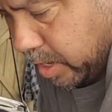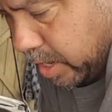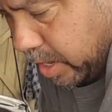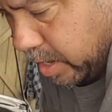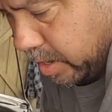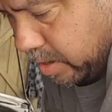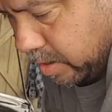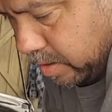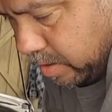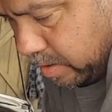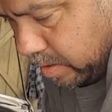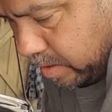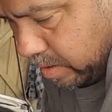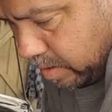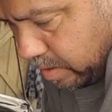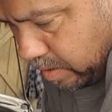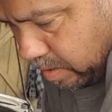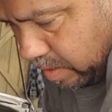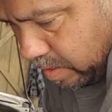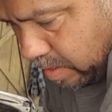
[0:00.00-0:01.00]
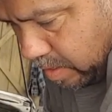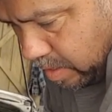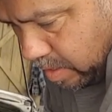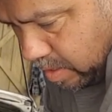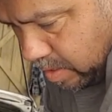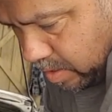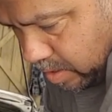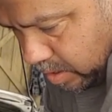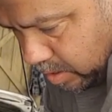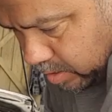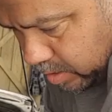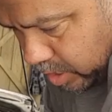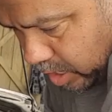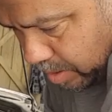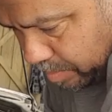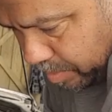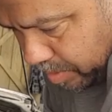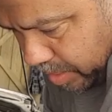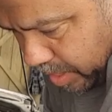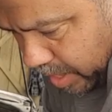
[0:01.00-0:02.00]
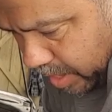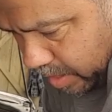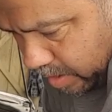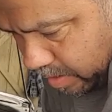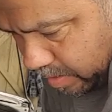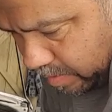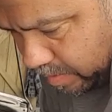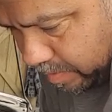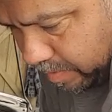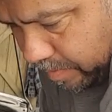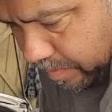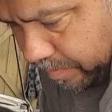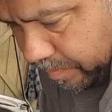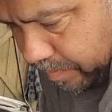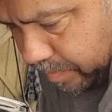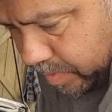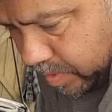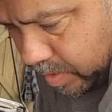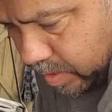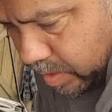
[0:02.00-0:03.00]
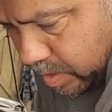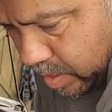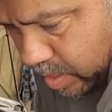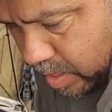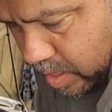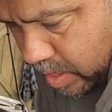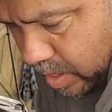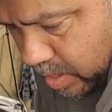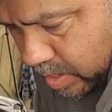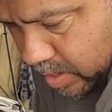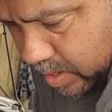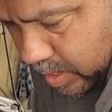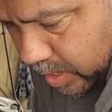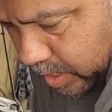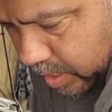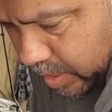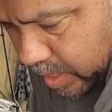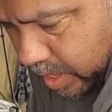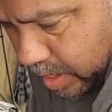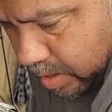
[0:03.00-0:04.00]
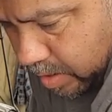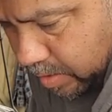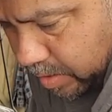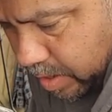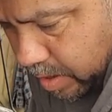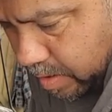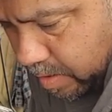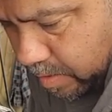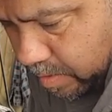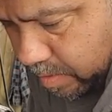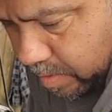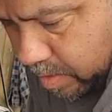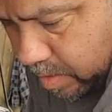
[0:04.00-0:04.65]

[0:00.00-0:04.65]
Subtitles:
nut on top of that to get that on there.